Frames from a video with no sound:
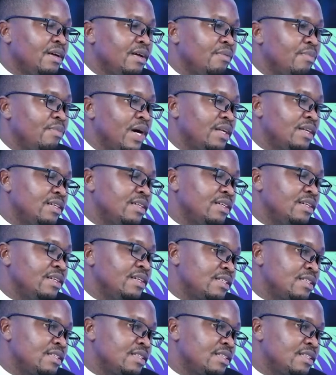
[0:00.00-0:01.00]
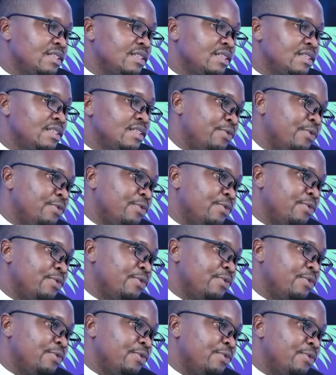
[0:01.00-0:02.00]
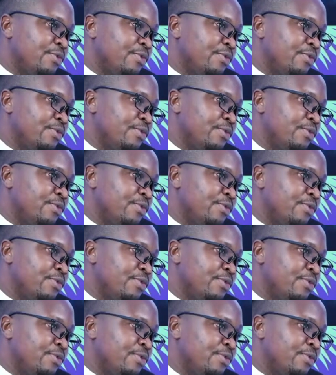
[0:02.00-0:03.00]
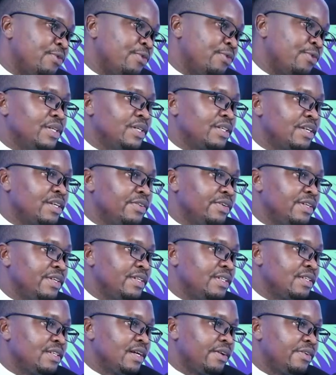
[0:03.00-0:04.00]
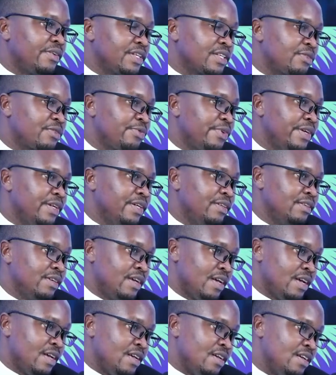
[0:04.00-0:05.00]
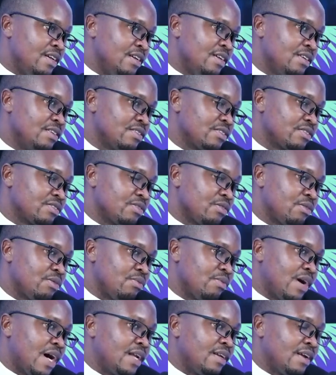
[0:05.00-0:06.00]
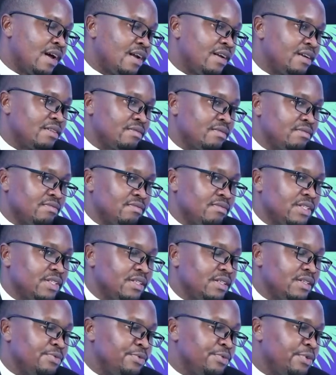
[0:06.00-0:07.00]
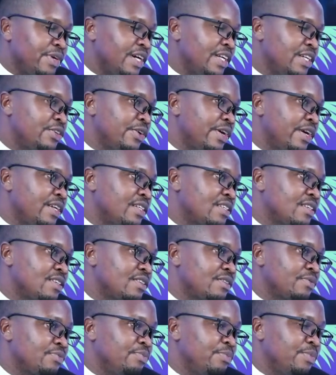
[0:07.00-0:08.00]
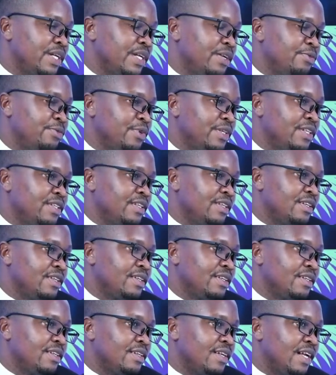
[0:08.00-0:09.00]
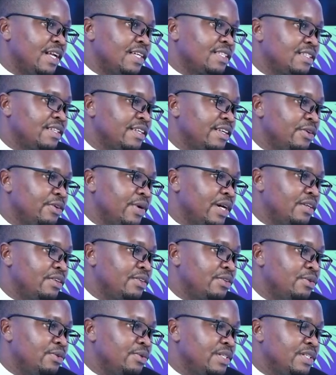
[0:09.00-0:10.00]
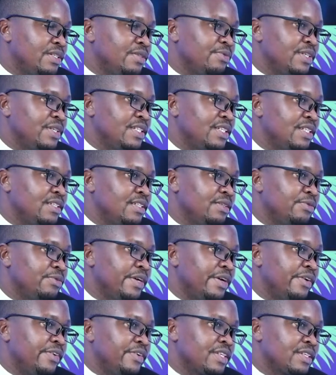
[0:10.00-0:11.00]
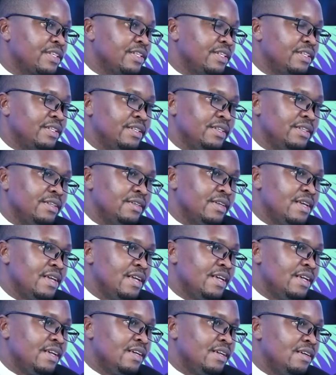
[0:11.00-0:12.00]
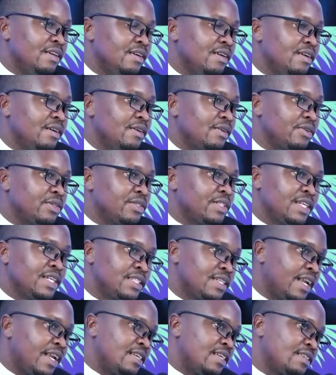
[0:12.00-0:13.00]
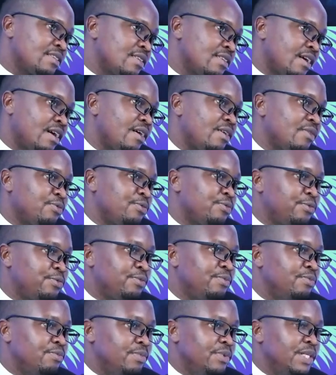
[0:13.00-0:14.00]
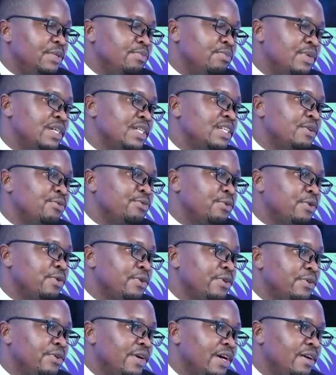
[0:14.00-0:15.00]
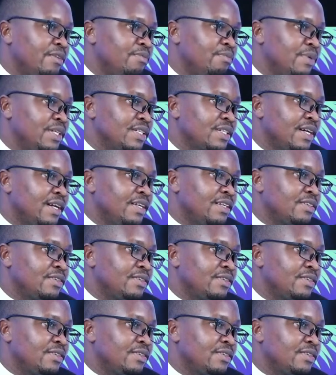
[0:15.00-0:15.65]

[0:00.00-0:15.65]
But it's a factor of risk. Government securities are risk-free, so and if you get your NSSF benefit, the last thing you want to do is invest it in very risky, because that's the last major flow you have basically.